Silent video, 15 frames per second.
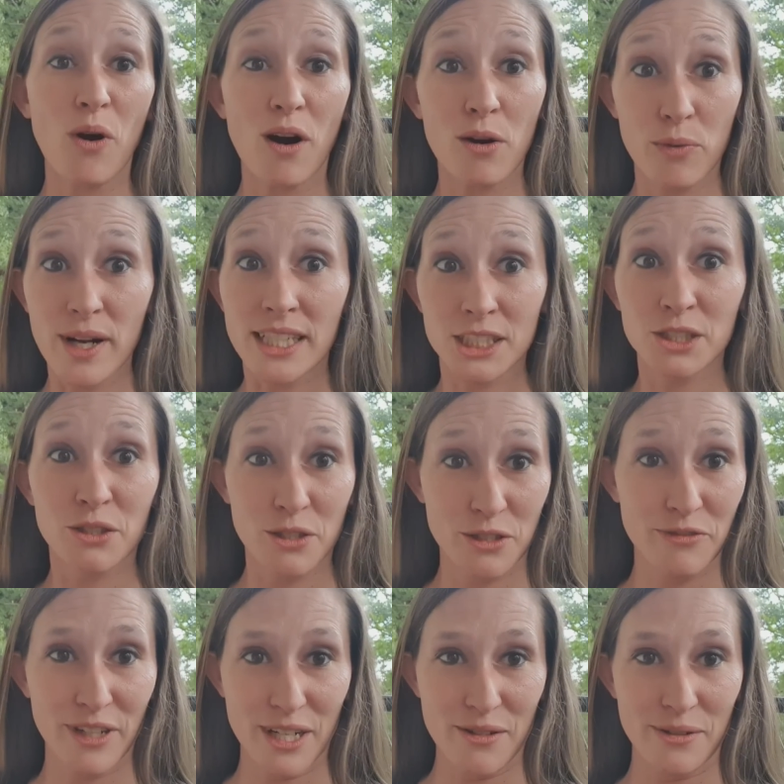are registered
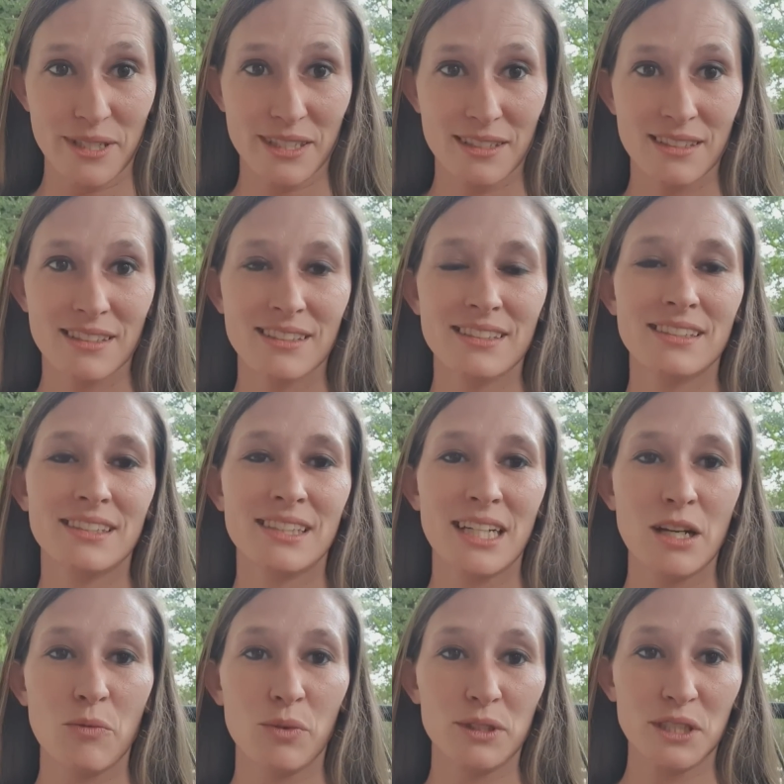to vote,
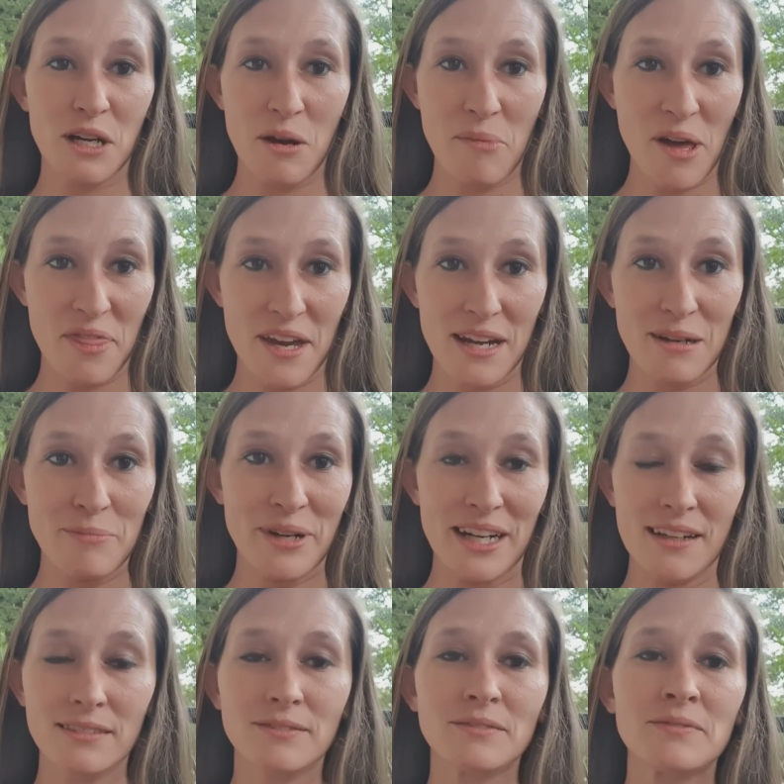and we'll talk about that in a
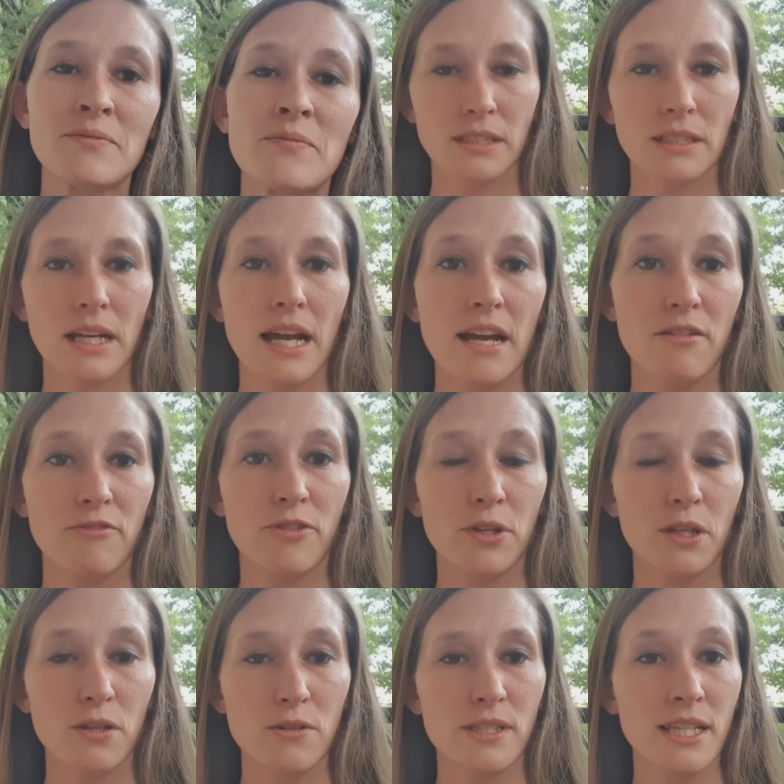minute. And
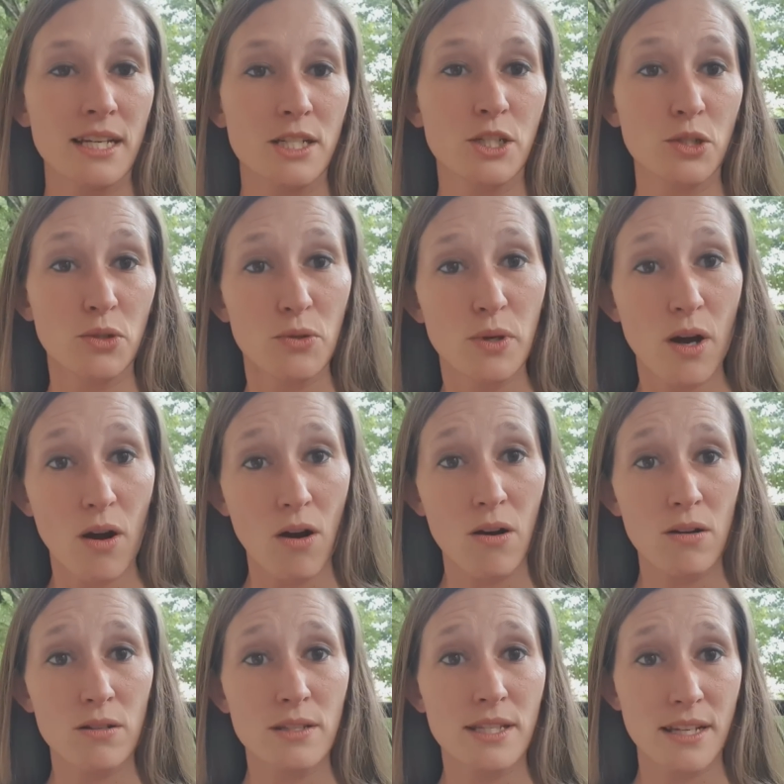for those that do
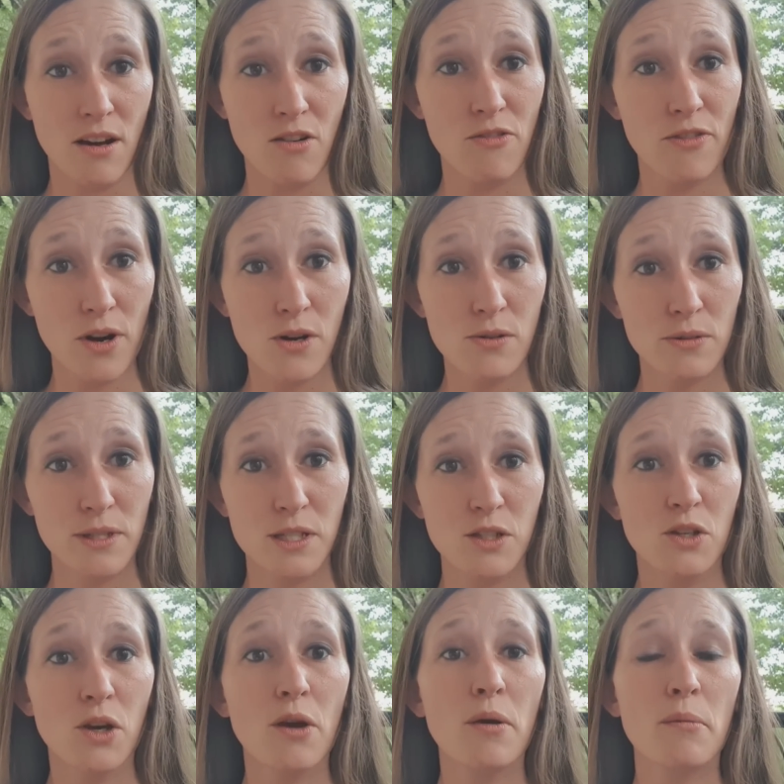call cell phones,
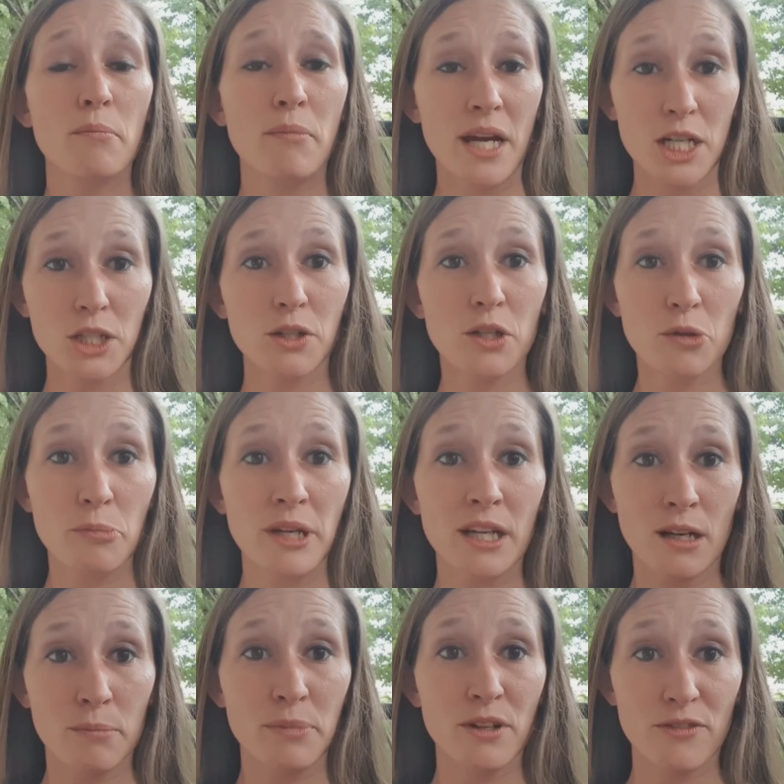make sure you
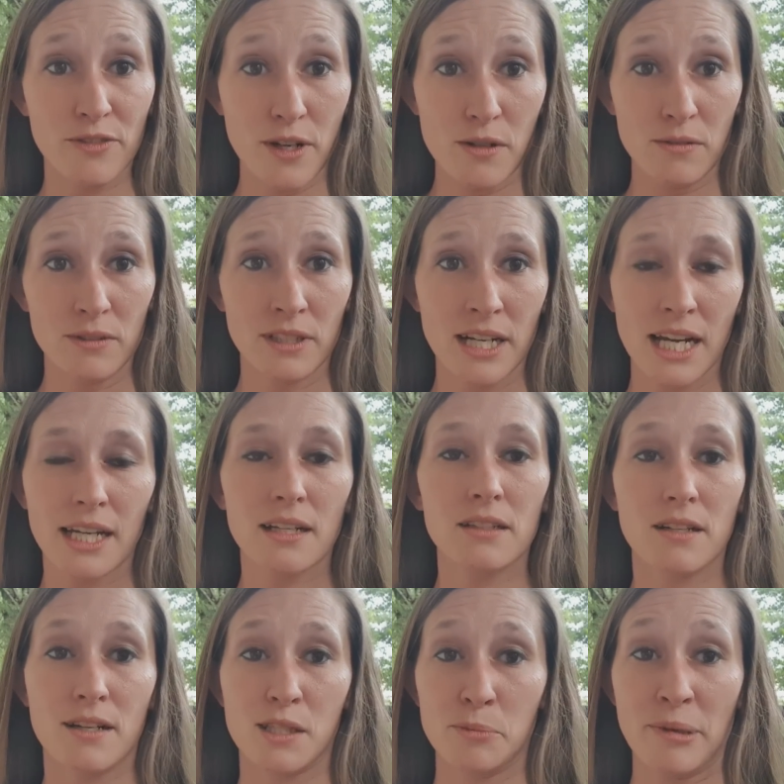pick up your phone. I get a
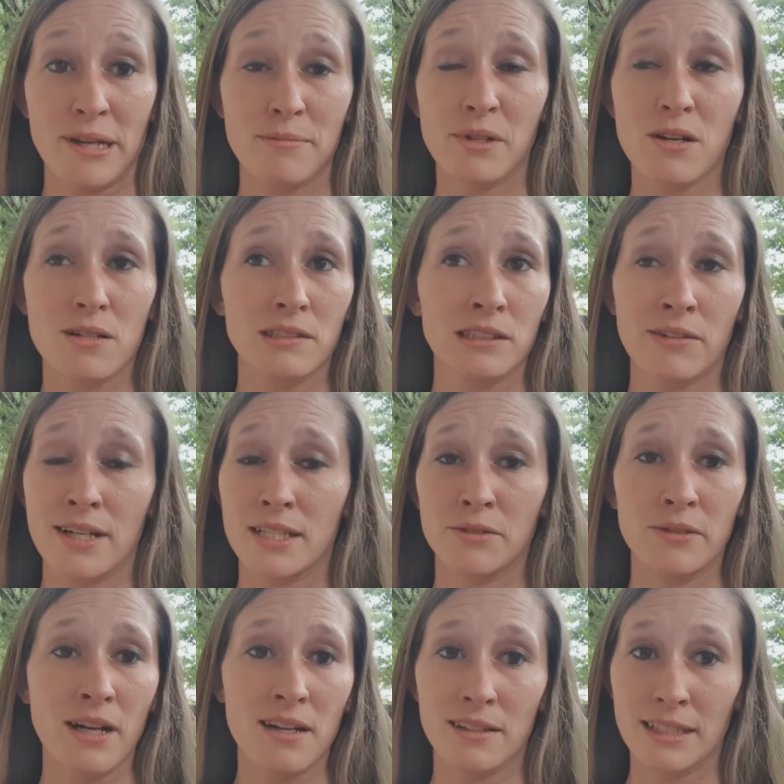lot of spam calls, so I
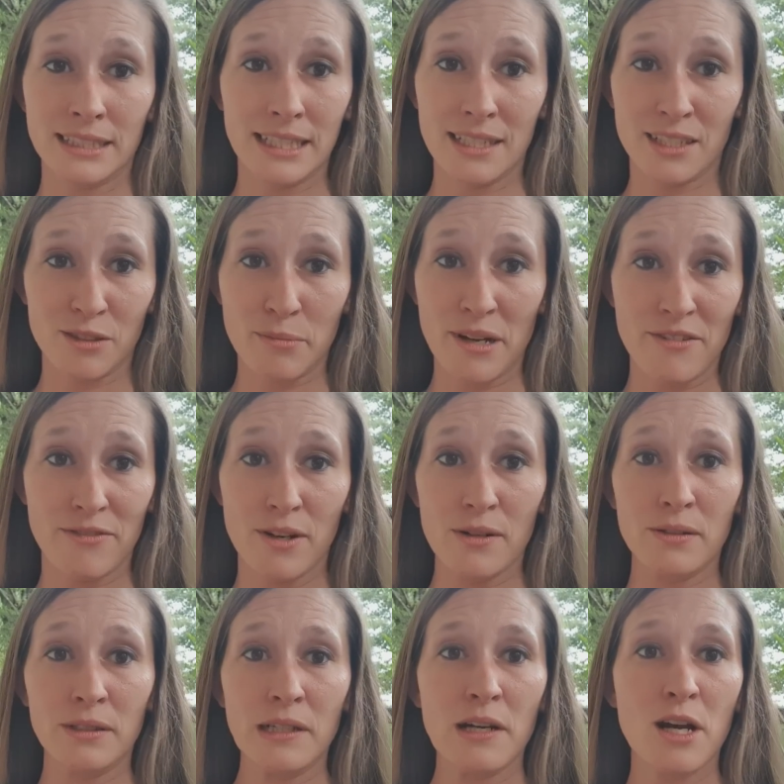do not like to answer my
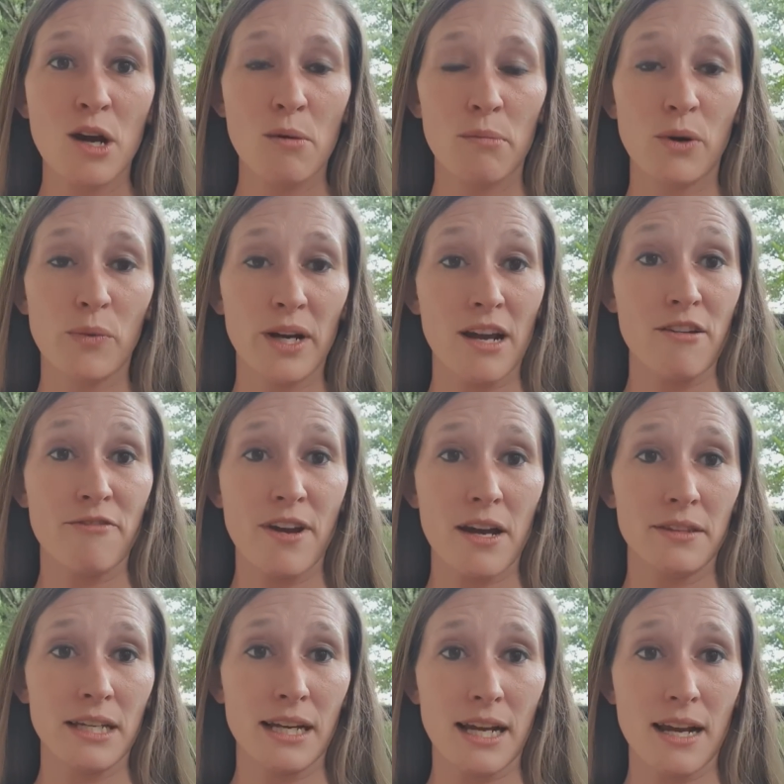phone, but when I
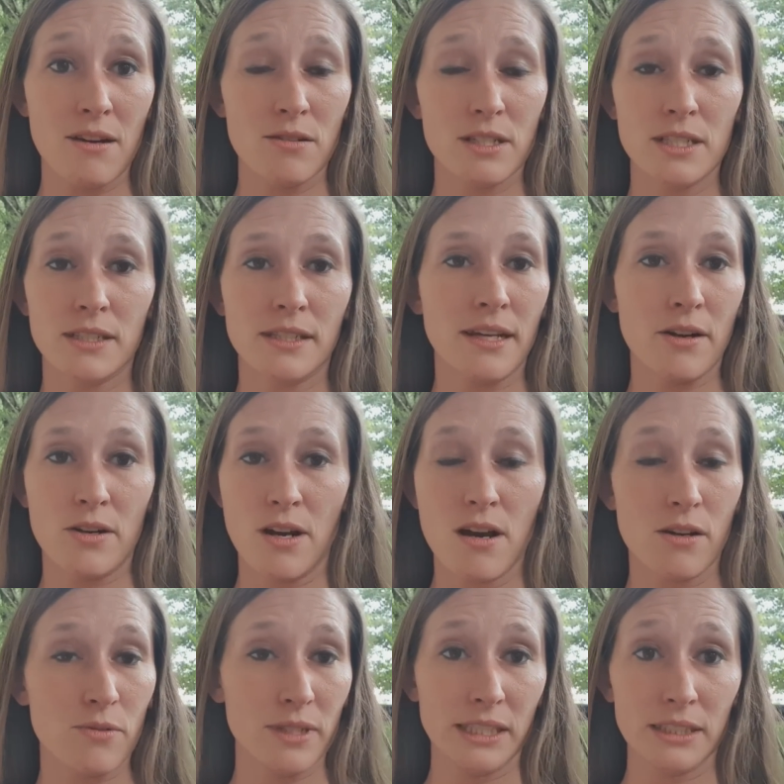found that out, because they are
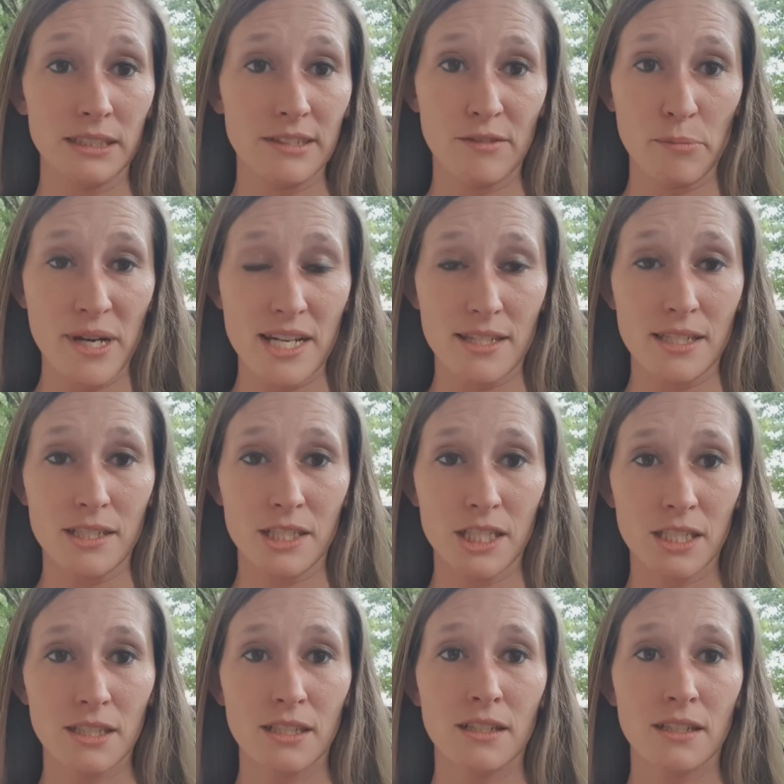not going to leave a message,